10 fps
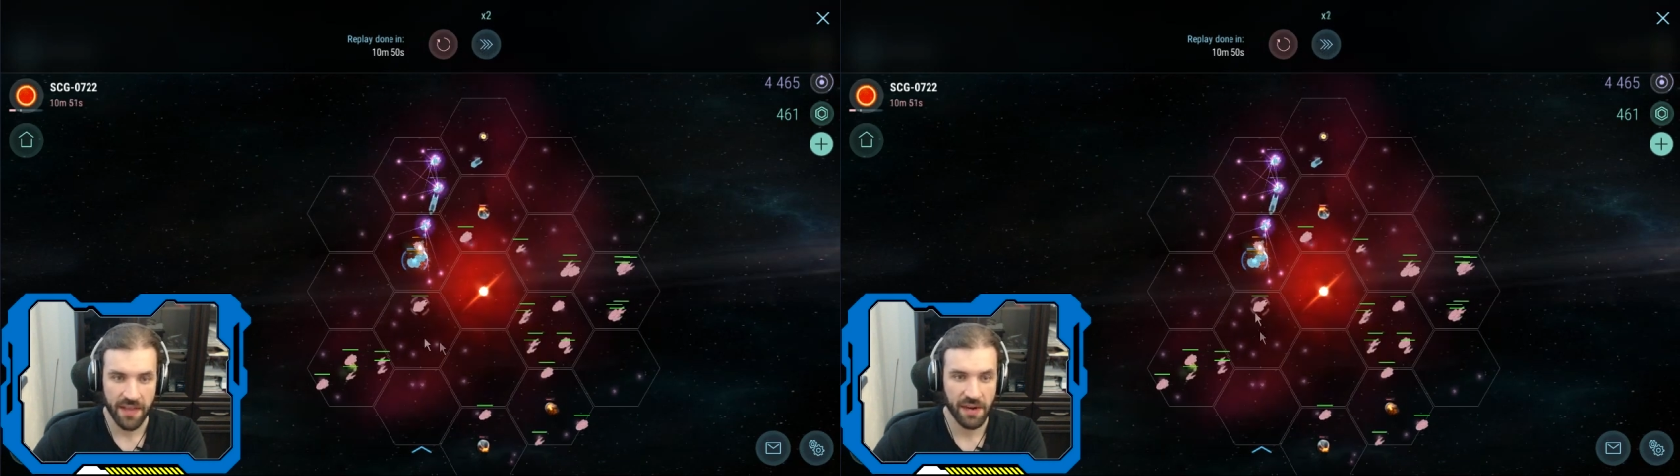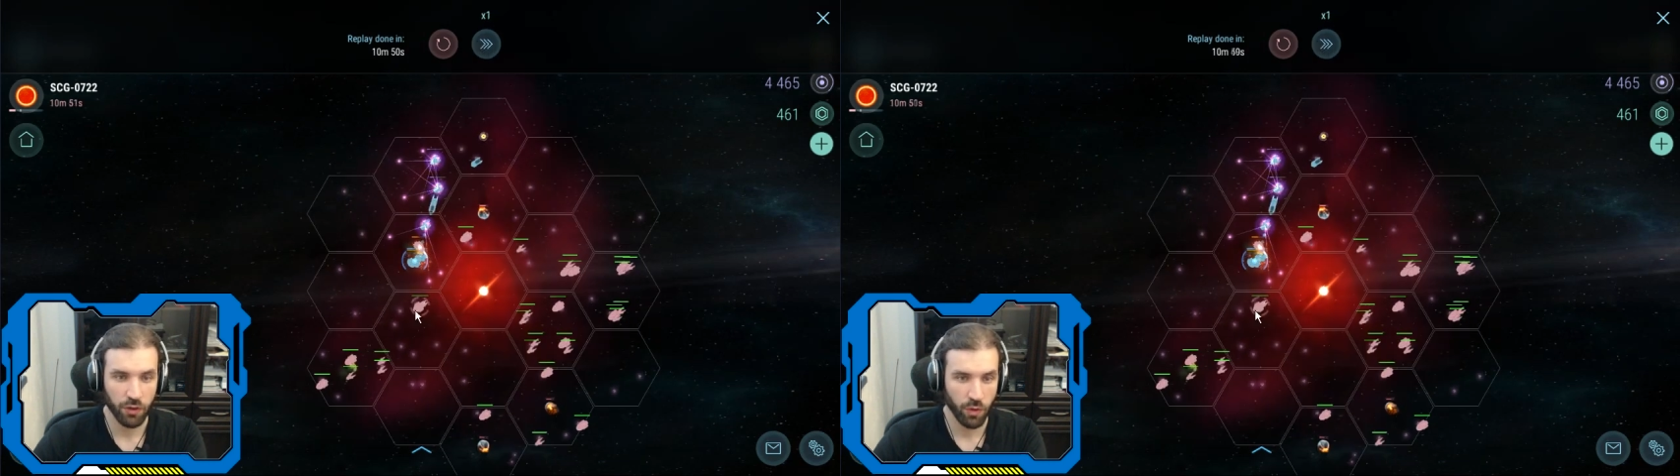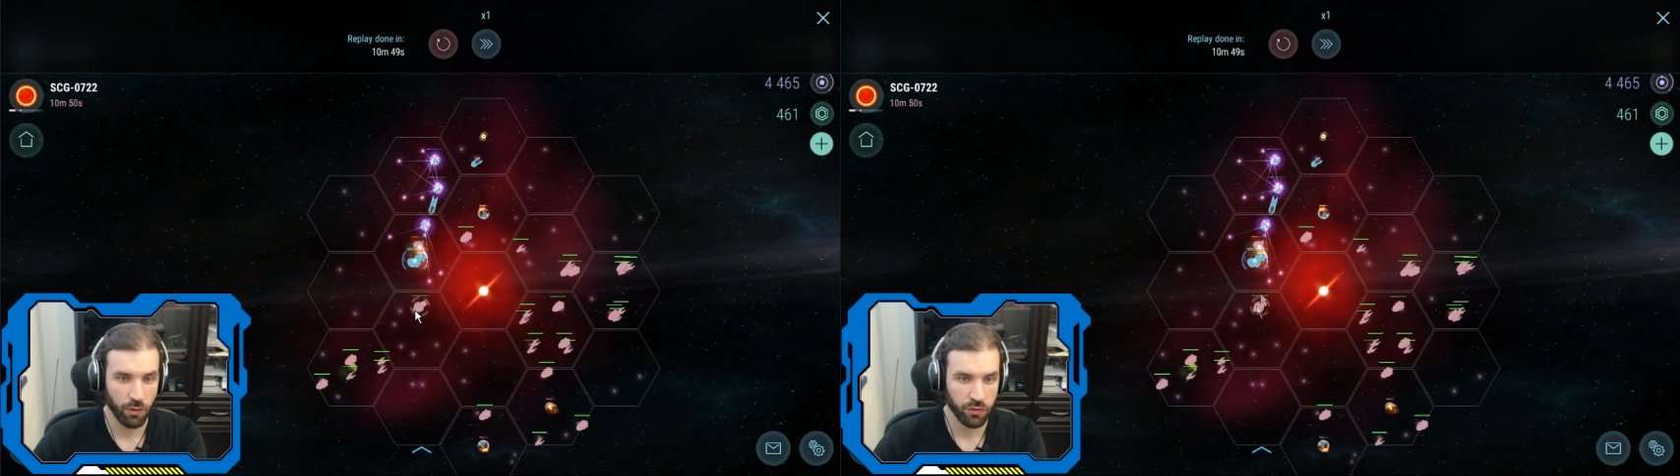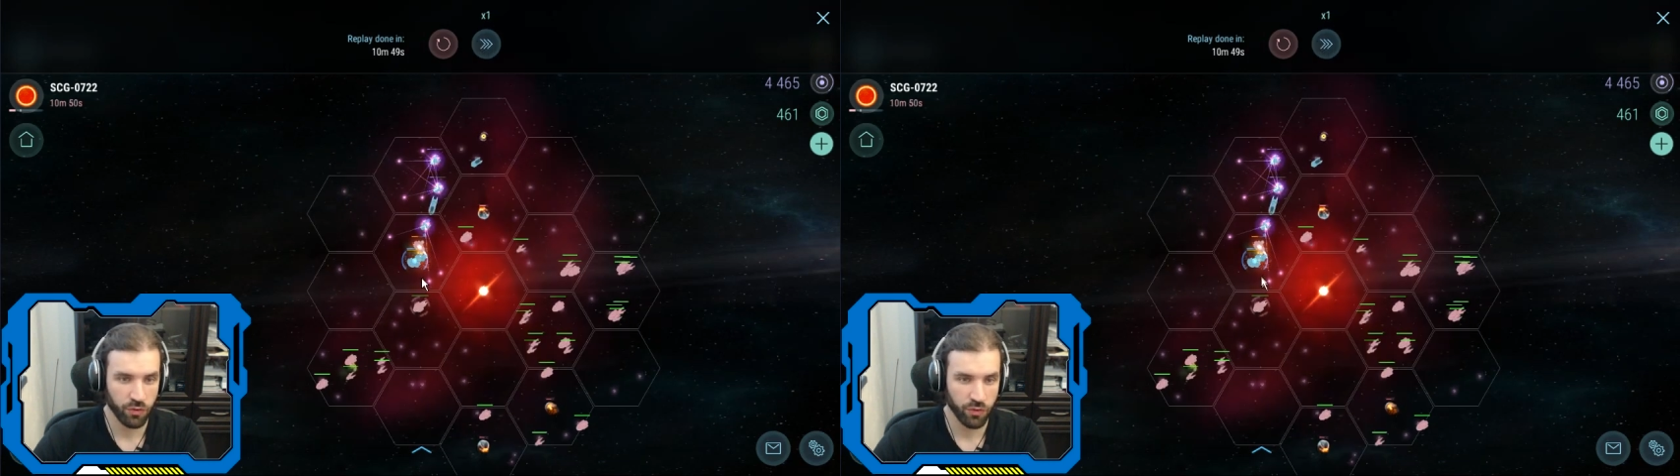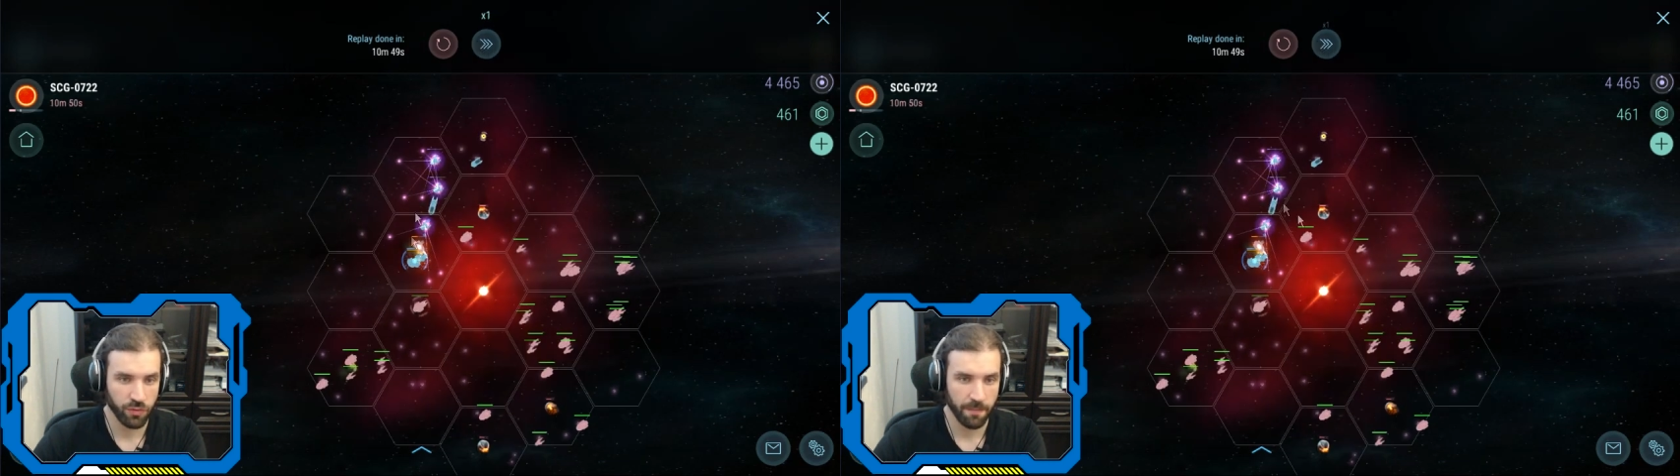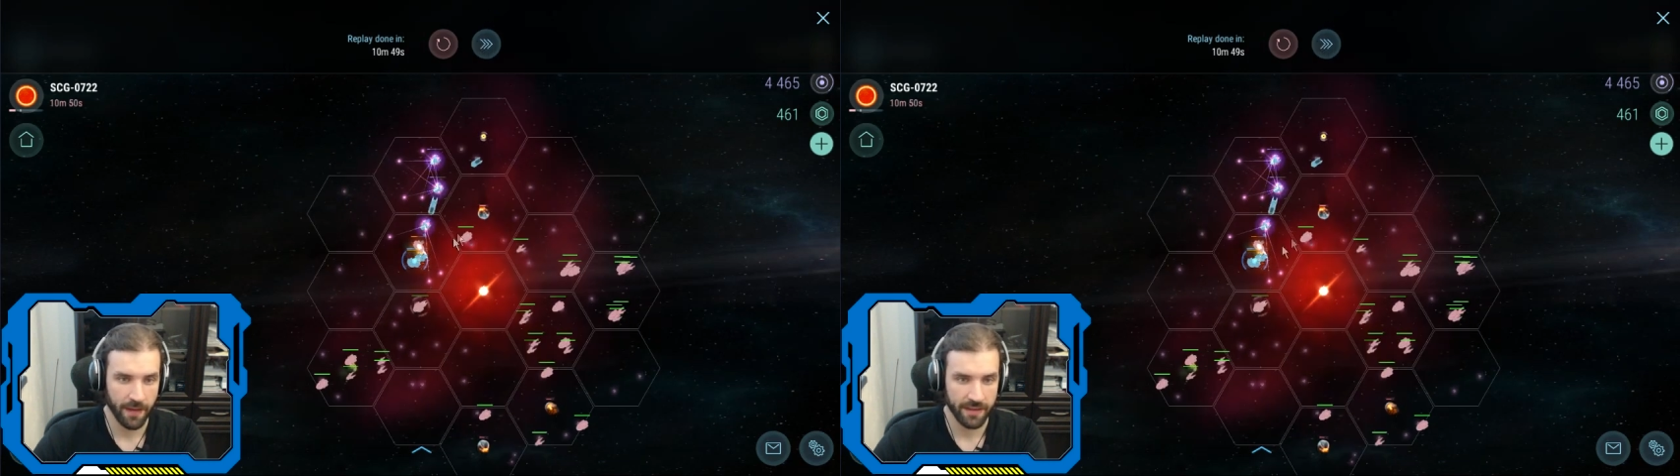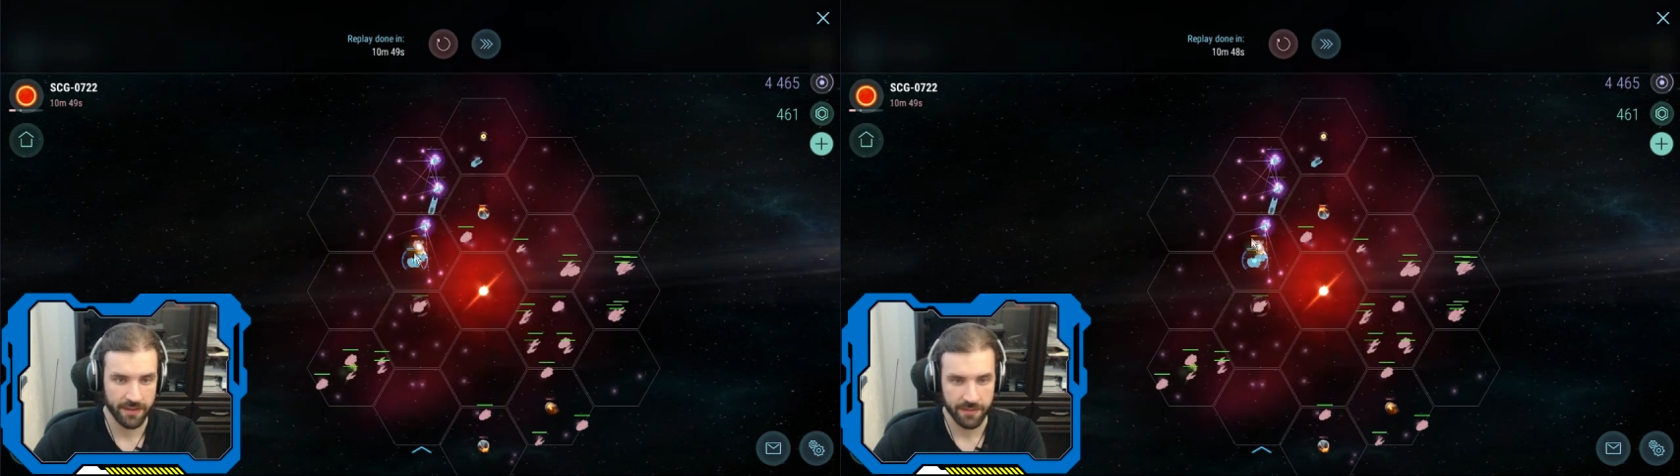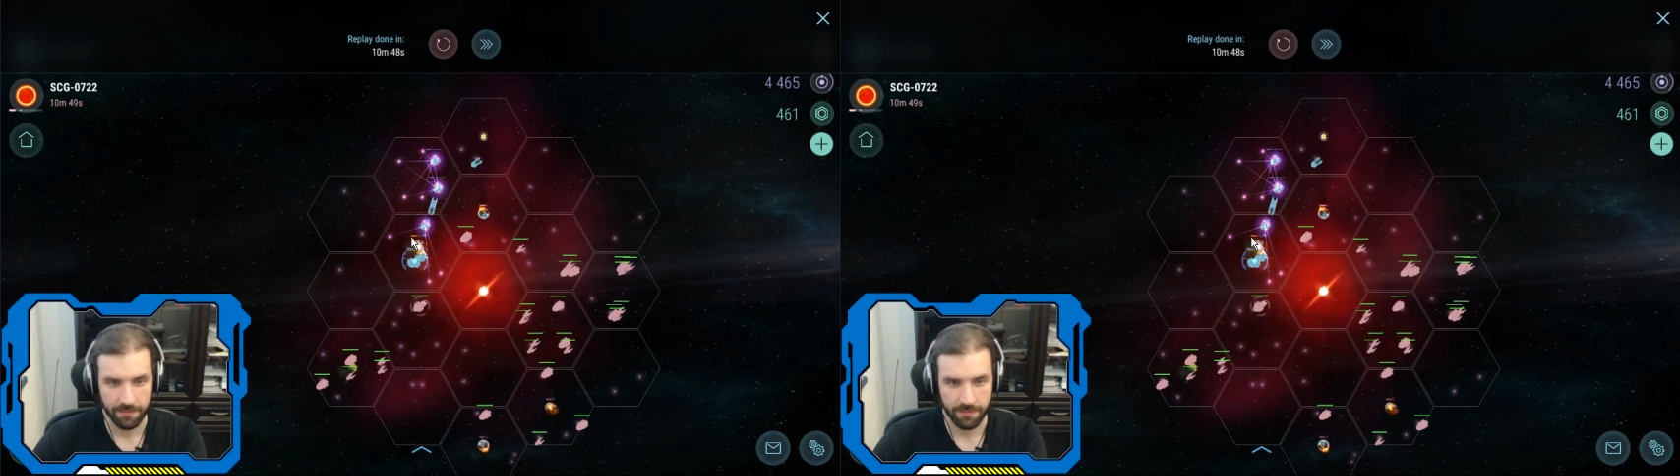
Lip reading: think what you want to do and